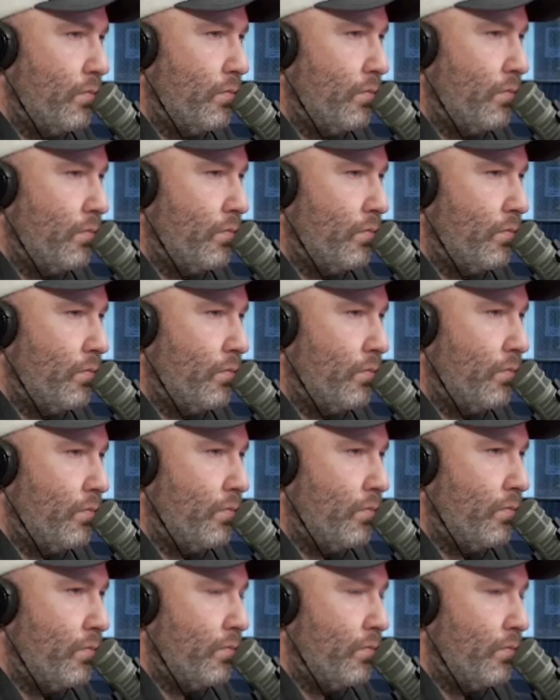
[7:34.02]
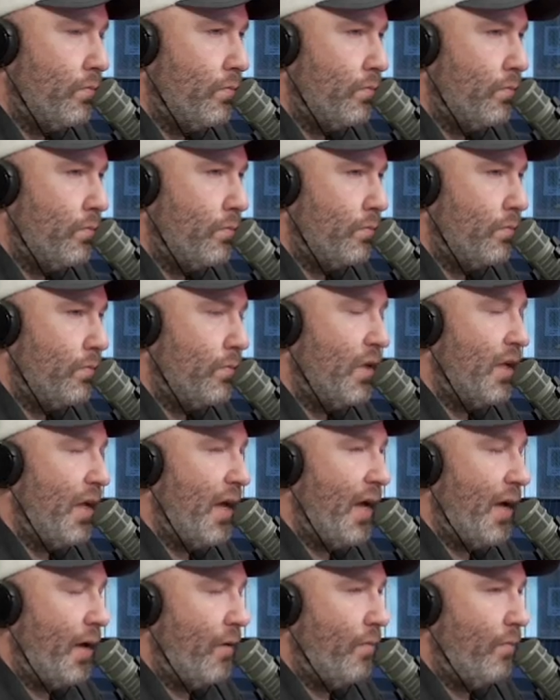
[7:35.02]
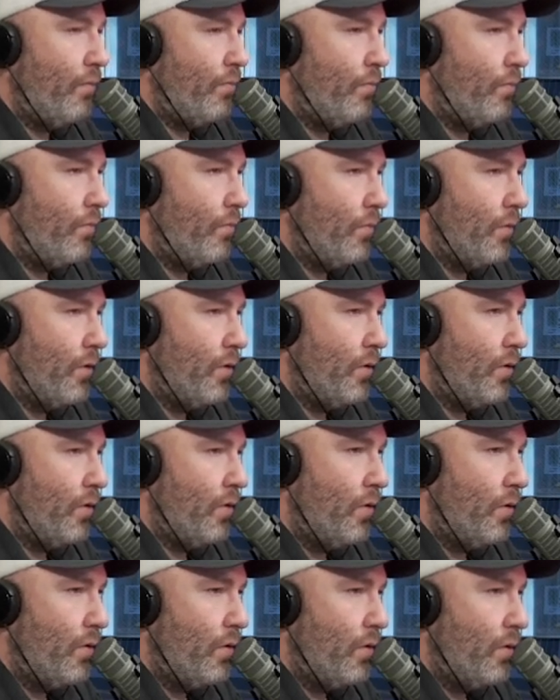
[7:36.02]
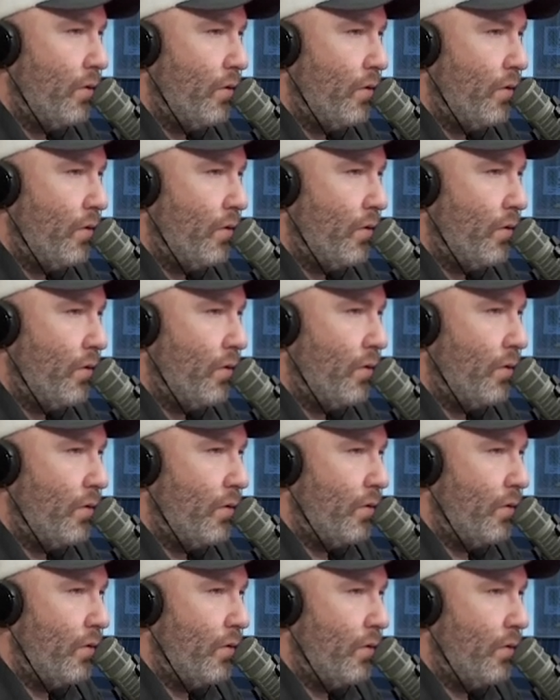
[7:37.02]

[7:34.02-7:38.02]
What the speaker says: [no speech]